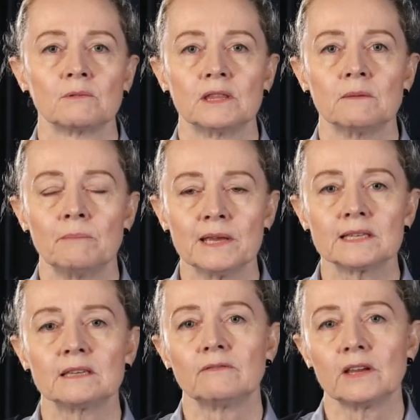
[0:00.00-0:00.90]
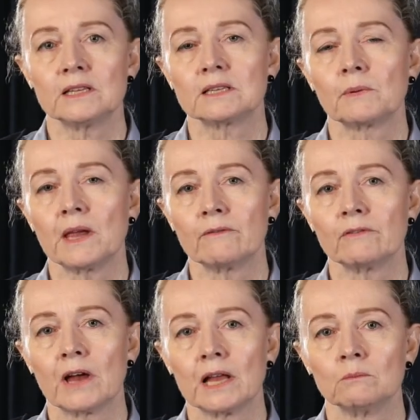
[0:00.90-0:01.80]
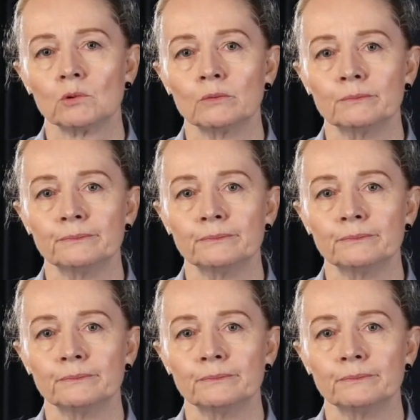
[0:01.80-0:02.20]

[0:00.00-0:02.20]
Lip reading: with the best defence we have available.